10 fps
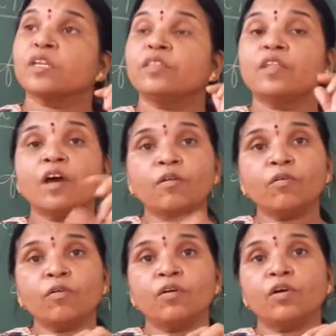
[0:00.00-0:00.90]

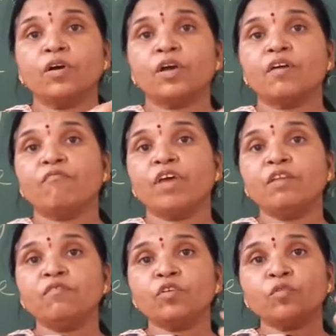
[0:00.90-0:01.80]
Now,
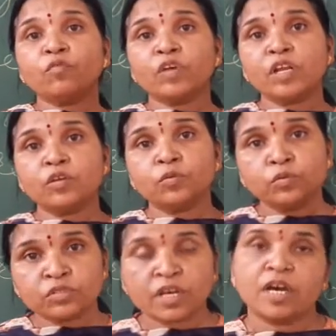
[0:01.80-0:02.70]
when you will
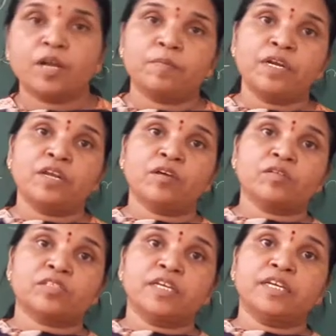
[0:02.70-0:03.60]
use carbon
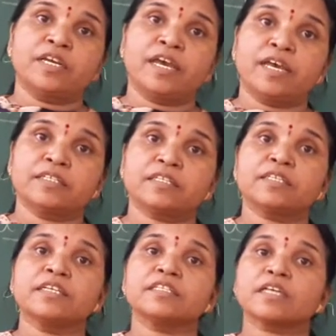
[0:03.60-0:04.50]
dioxide
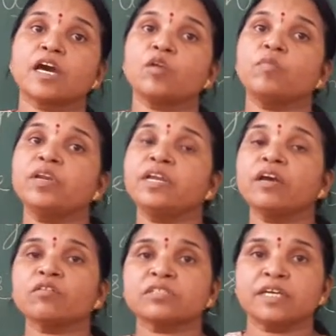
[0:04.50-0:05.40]
gas, this carbon
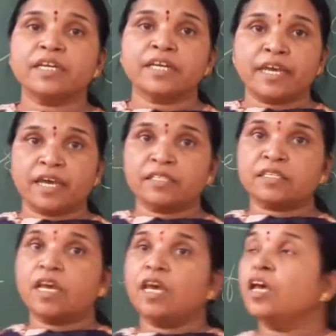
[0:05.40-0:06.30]
dioxide
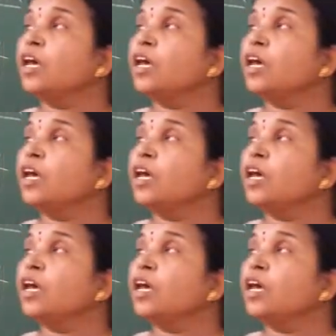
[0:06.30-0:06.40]
gas